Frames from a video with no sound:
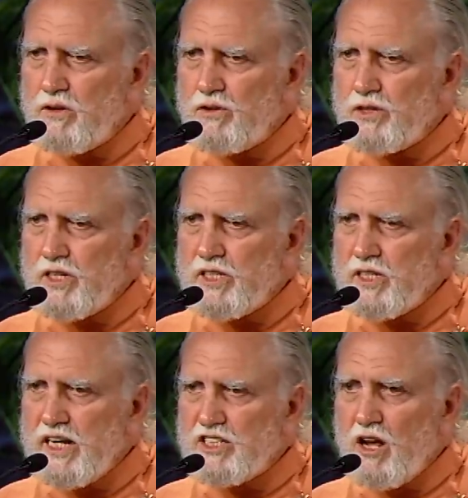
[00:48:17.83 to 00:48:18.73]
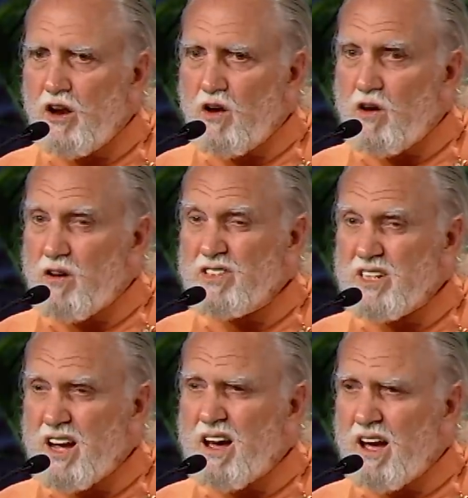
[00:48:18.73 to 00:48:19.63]
Usually it takes a
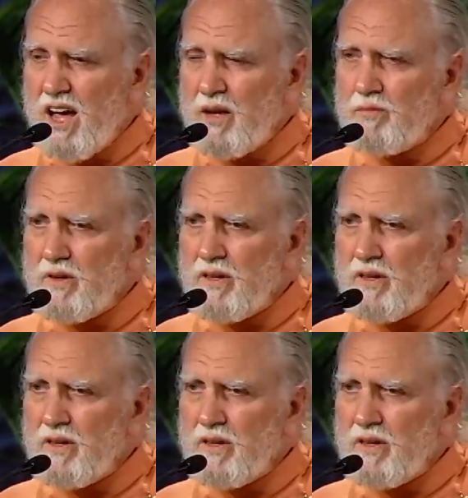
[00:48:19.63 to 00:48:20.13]
long time.